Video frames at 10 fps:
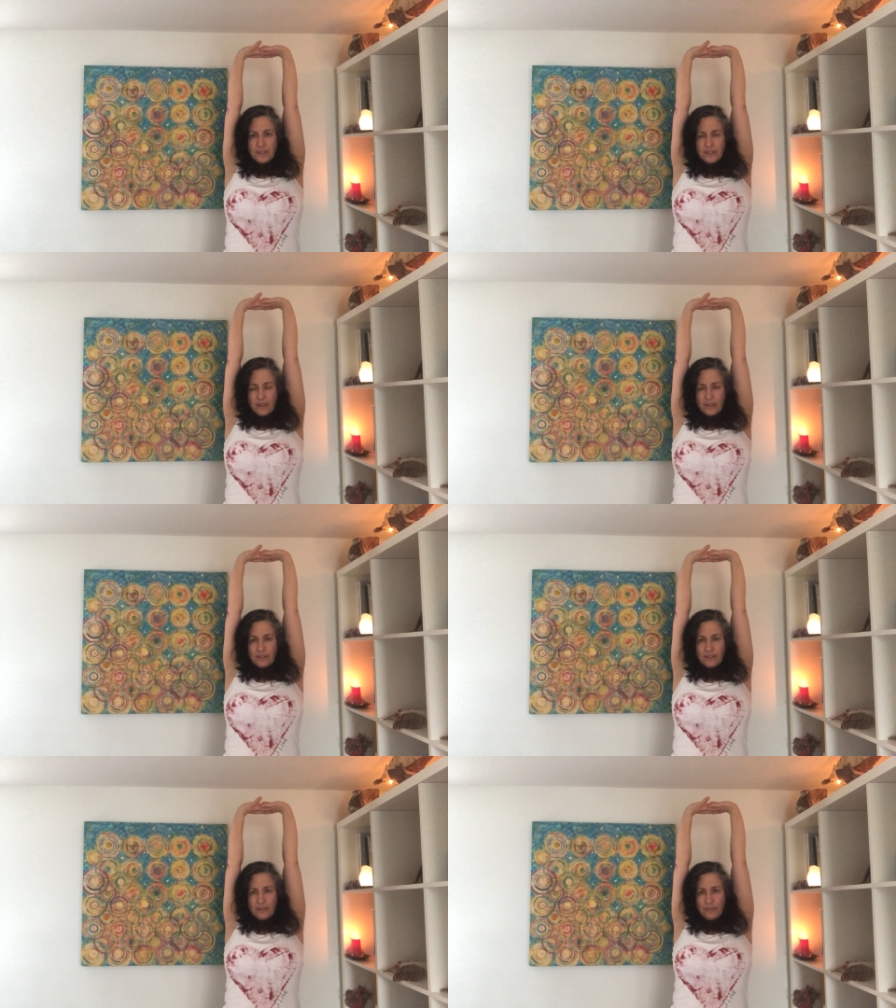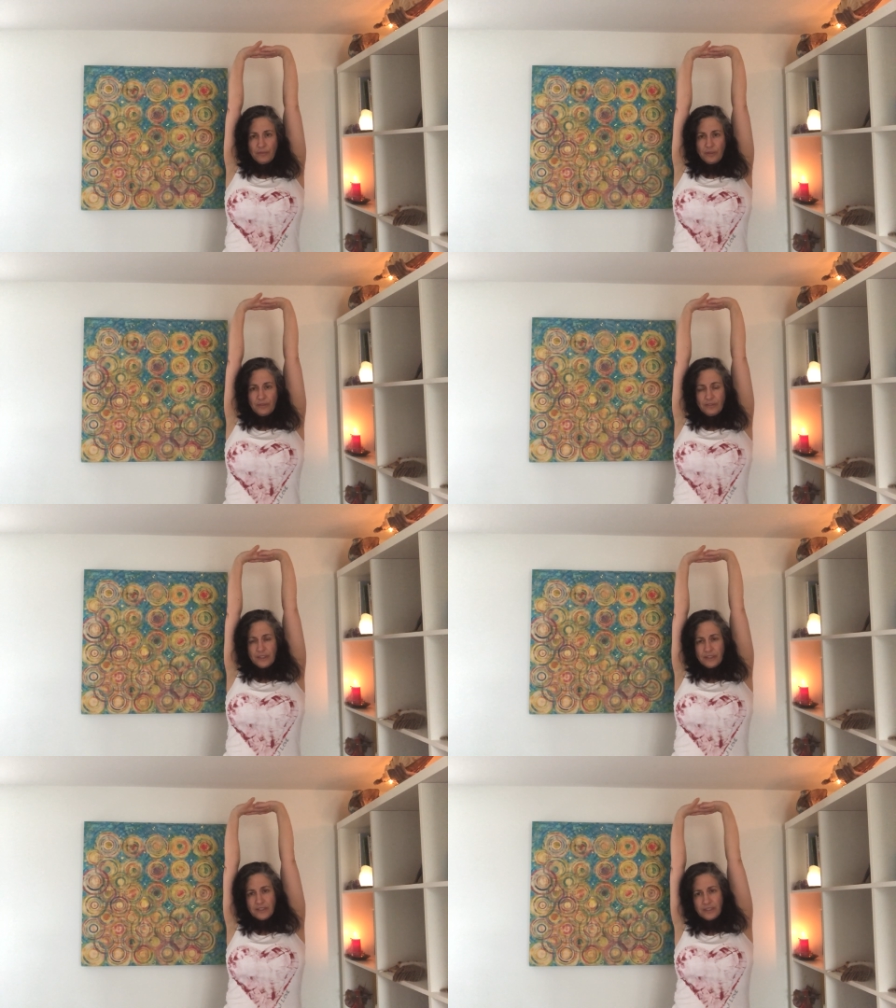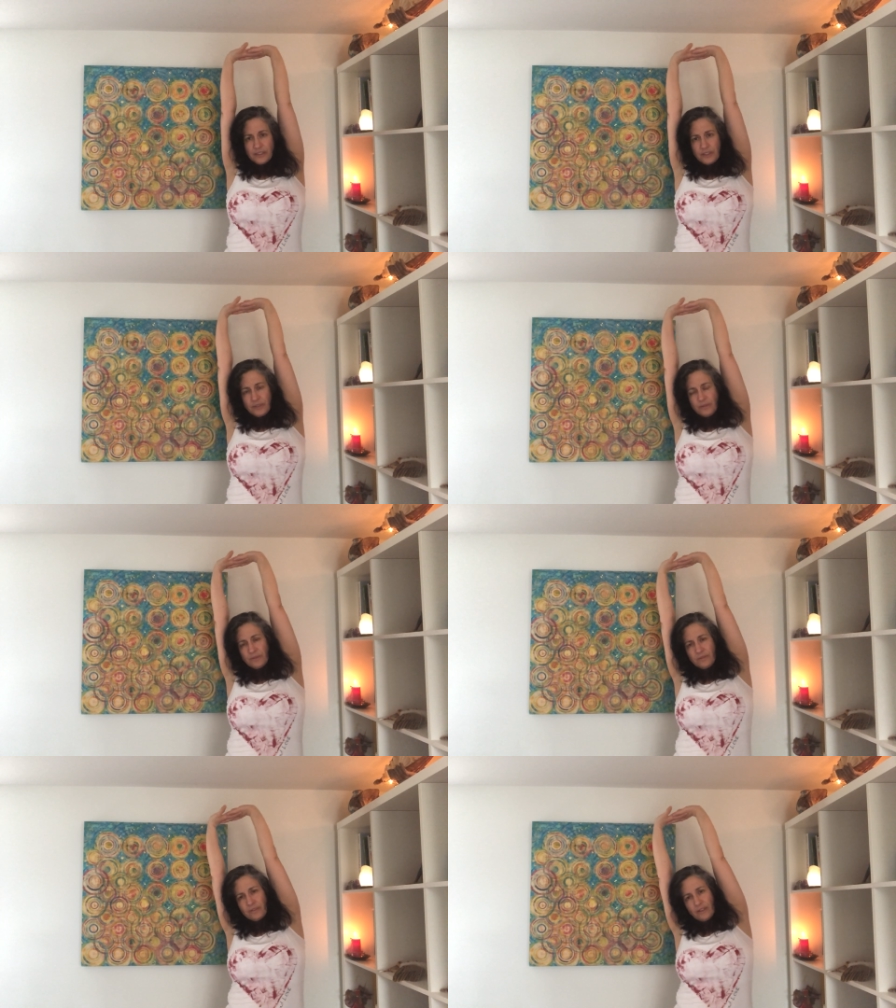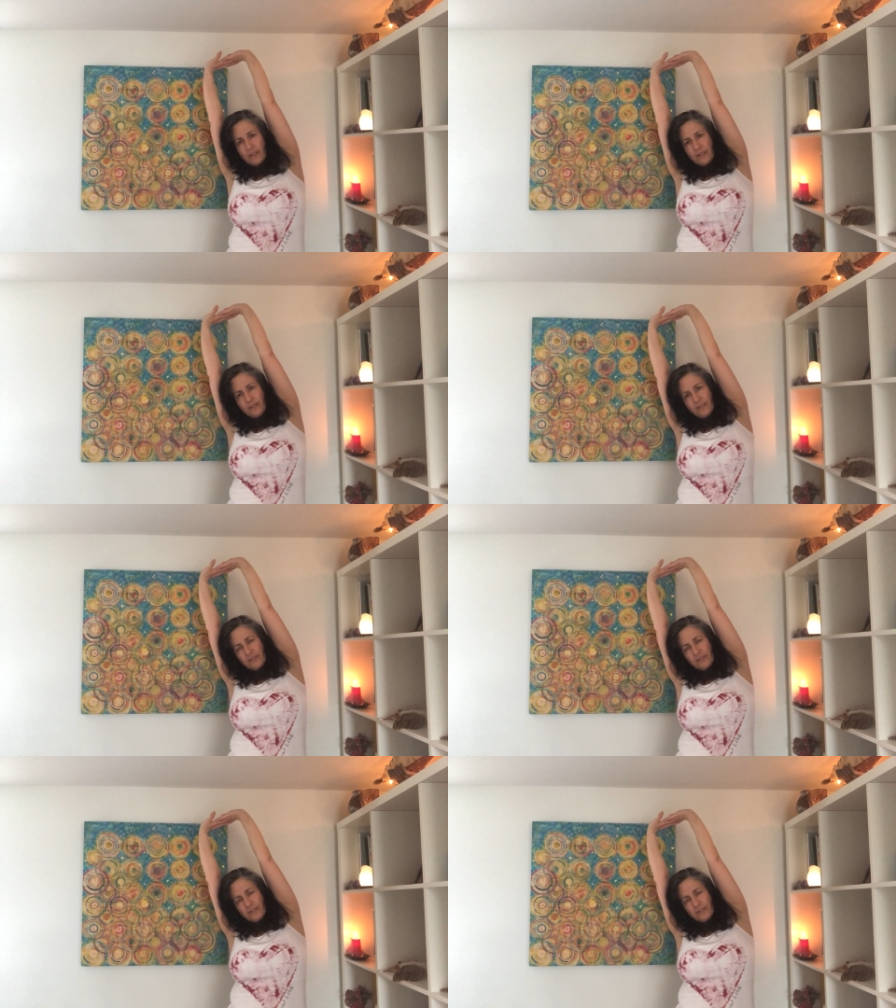side of what you've leaned into, okay?